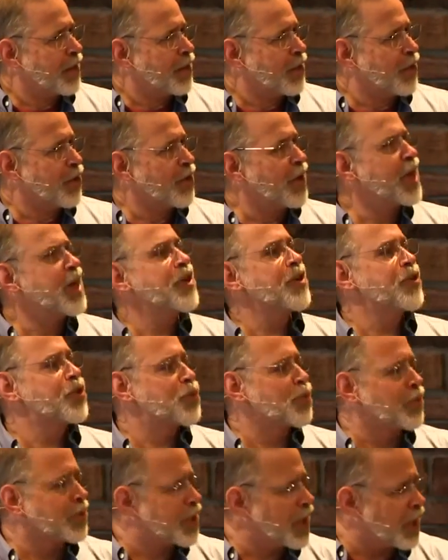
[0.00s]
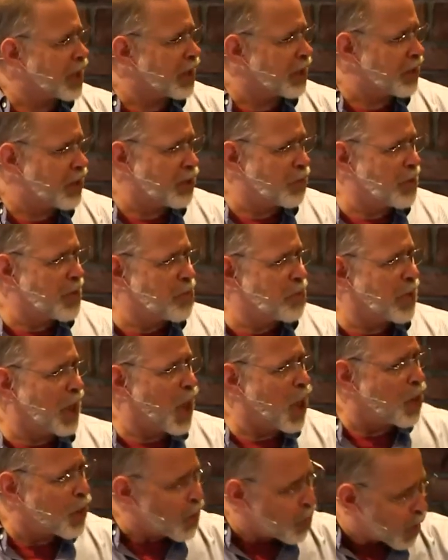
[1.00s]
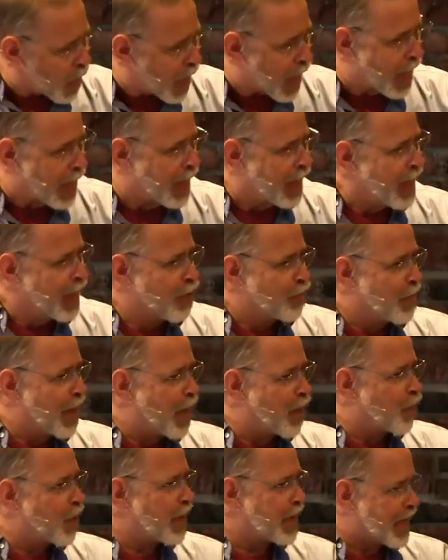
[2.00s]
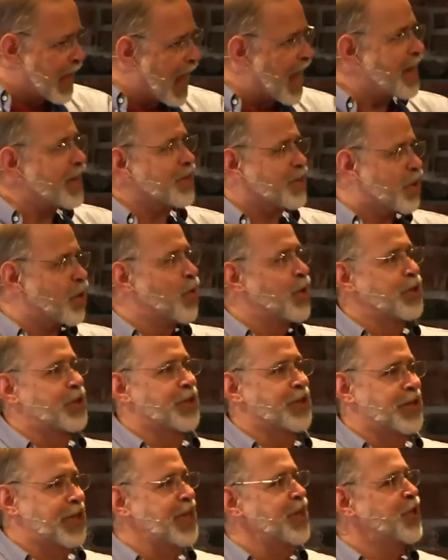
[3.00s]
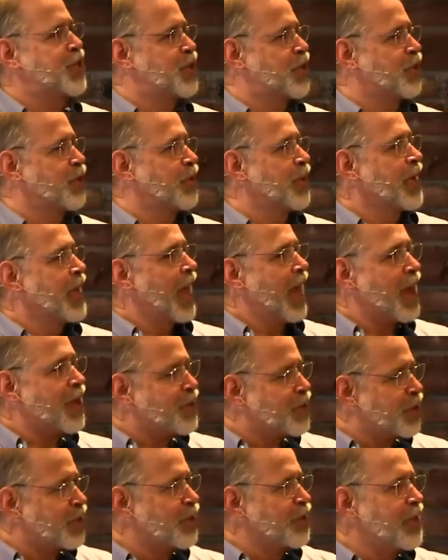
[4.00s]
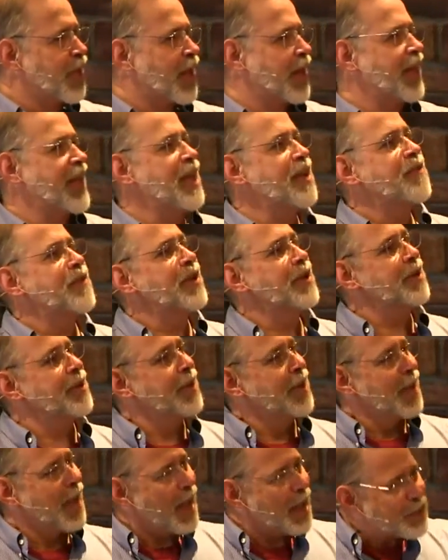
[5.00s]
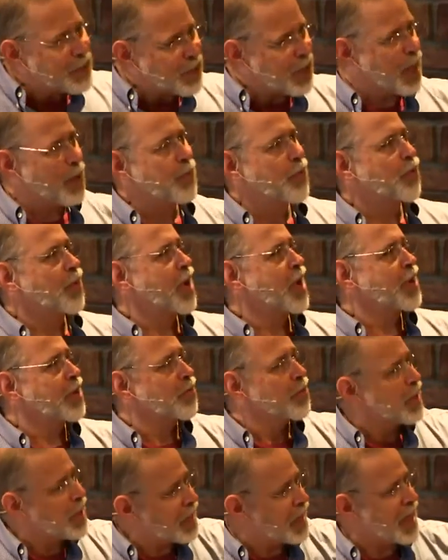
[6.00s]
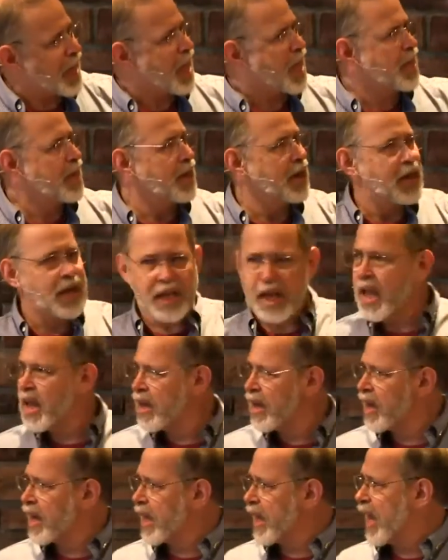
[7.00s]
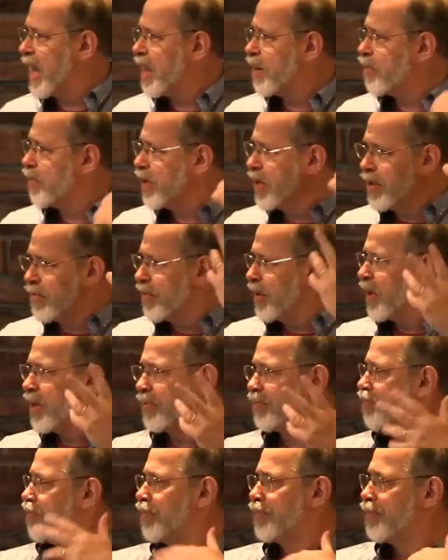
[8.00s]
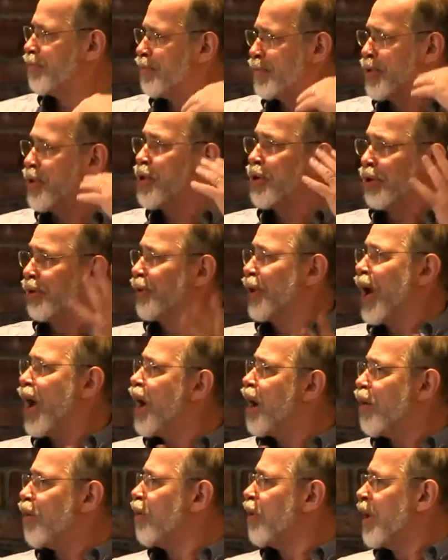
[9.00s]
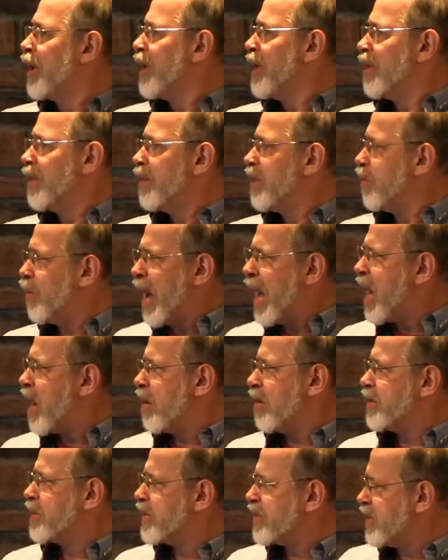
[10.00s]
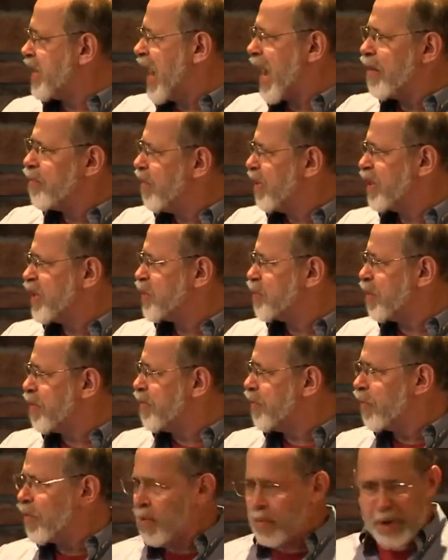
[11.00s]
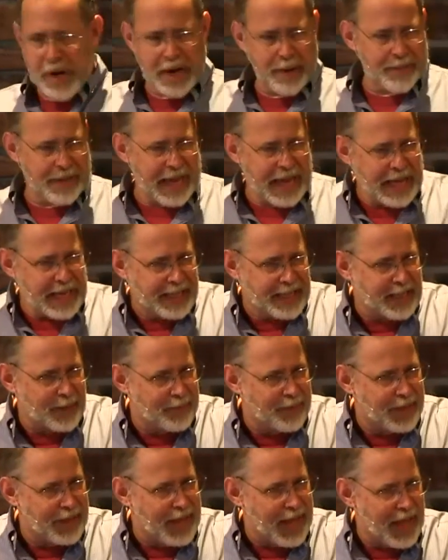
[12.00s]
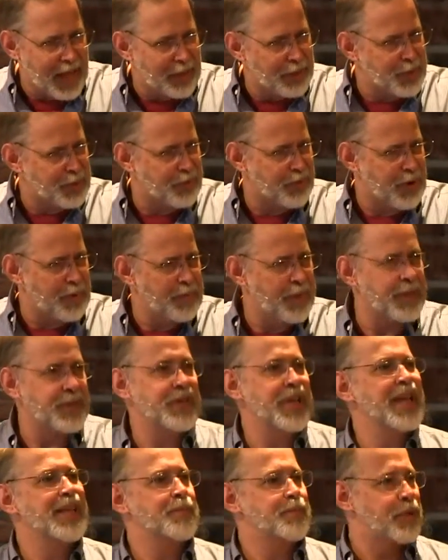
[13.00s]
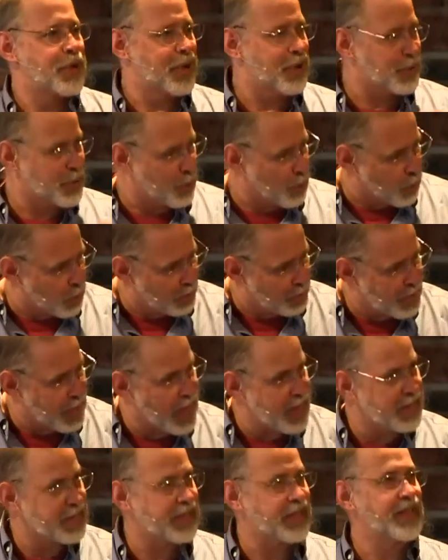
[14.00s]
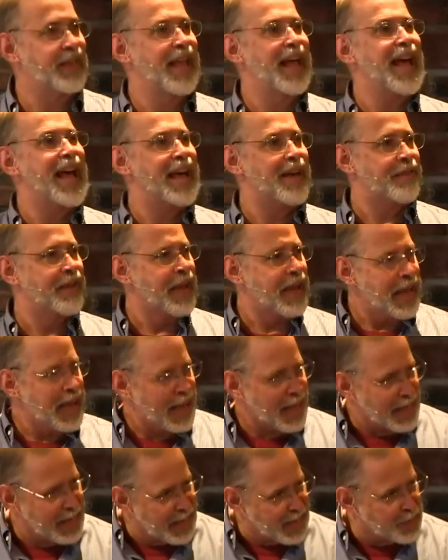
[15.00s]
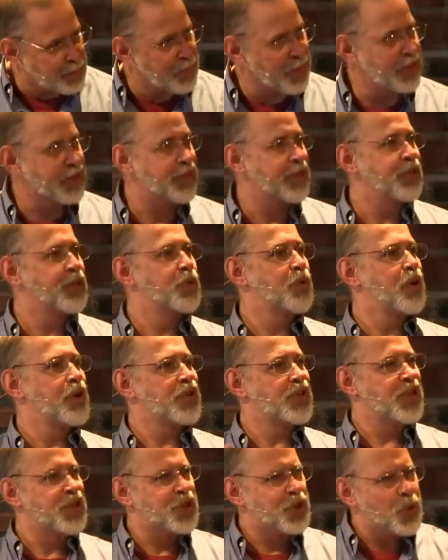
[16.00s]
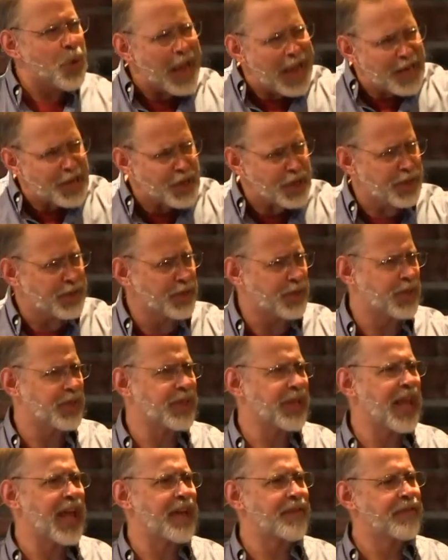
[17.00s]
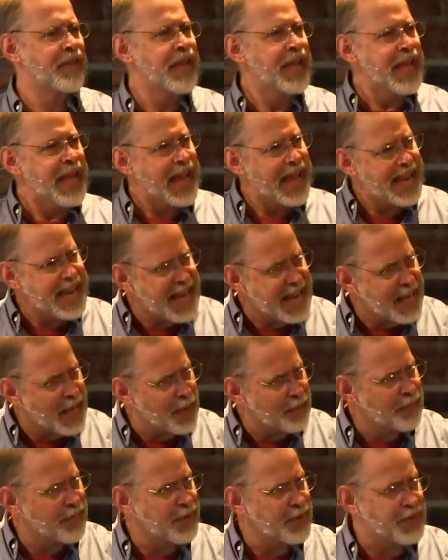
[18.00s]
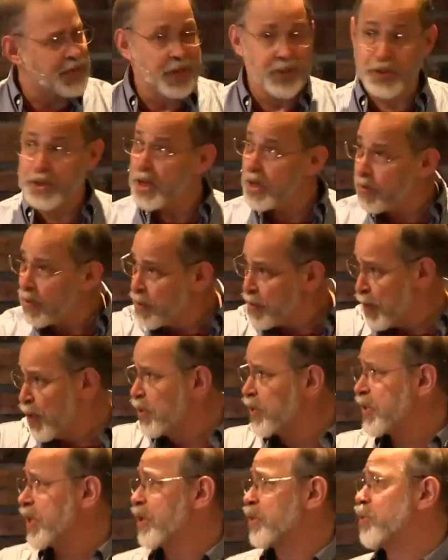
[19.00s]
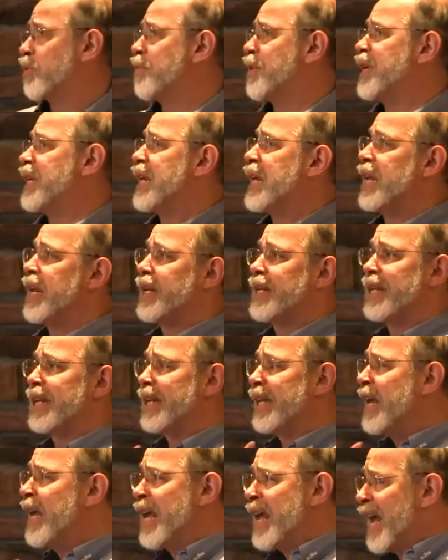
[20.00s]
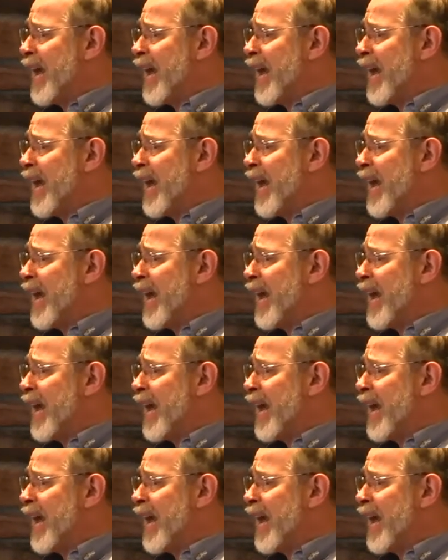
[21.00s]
Your ears will tingle. You'll be blown away by what God is going to teach you as you do that. Even as you come around, you read it again and again and again. We, you know, you'll know that, wow, it's just, I've read this before, but I'm getting something else from this. Yes, because the word of God is alive and he speaks into our situations in life and he comforts us and he rebukes us when we need it and